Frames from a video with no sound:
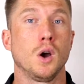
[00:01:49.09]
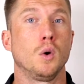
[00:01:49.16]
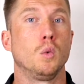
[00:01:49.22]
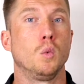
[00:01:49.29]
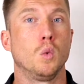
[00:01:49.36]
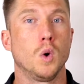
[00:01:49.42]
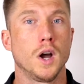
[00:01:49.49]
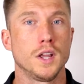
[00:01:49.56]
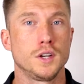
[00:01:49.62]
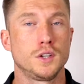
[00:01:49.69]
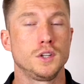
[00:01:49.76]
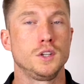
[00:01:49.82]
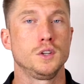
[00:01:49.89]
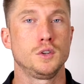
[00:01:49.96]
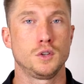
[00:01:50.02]
what
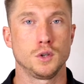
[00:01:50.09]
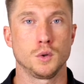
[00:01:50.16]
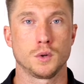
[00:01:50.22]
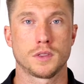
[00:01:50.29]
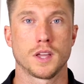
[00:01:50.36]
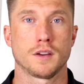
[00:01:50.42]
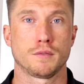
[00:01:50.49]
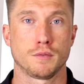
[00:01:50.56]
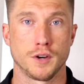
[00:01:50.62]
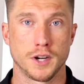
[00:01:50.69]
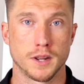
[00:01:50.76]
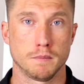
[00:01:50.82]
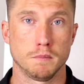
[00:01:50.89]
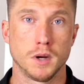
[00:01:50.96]
do you do with that freed up